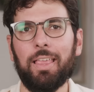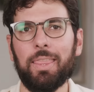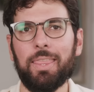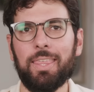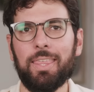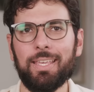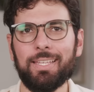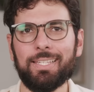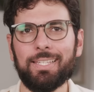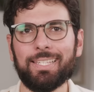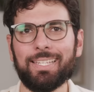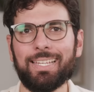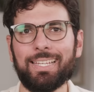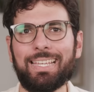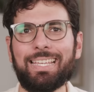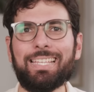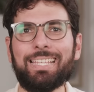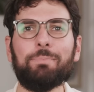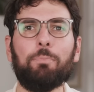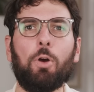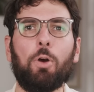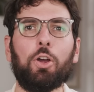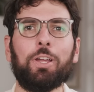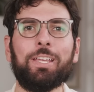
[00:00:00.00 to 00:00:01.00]
This
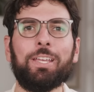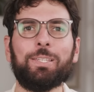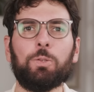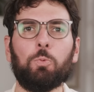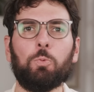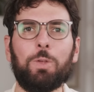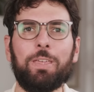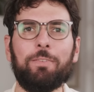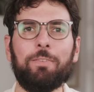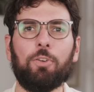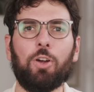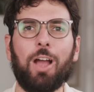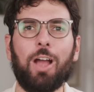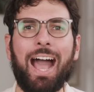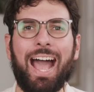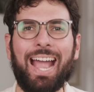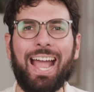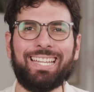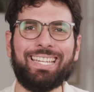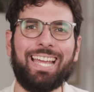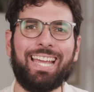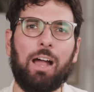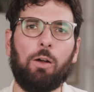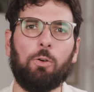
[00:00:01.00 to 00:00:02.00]
is Marcus Weaver
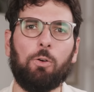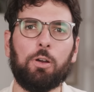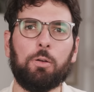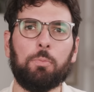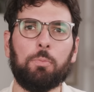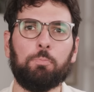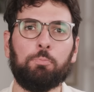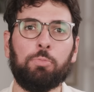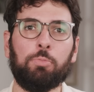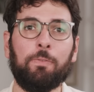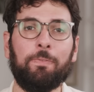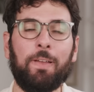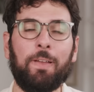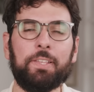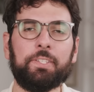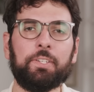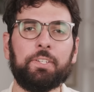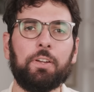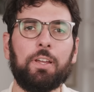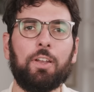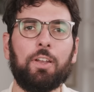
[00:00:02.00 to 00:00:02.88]
Hightower, professor